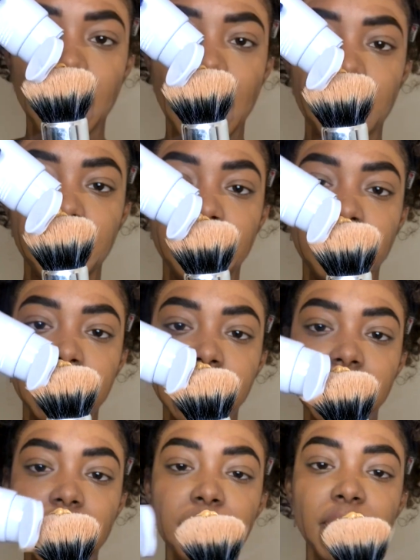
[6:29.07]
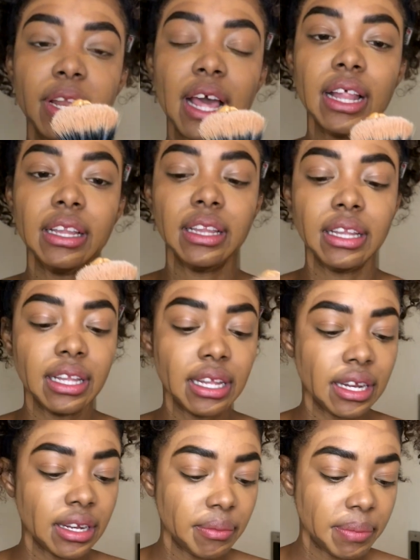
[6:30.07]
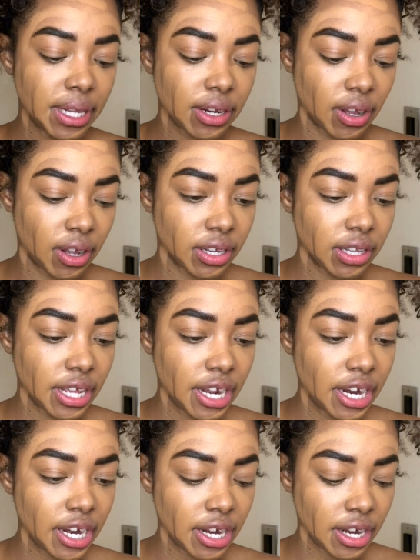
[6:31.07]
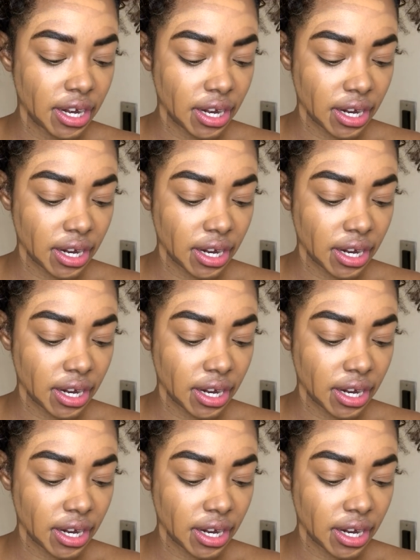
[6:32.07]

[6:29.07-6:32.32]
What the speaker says: I'm just gonna put a little bit on there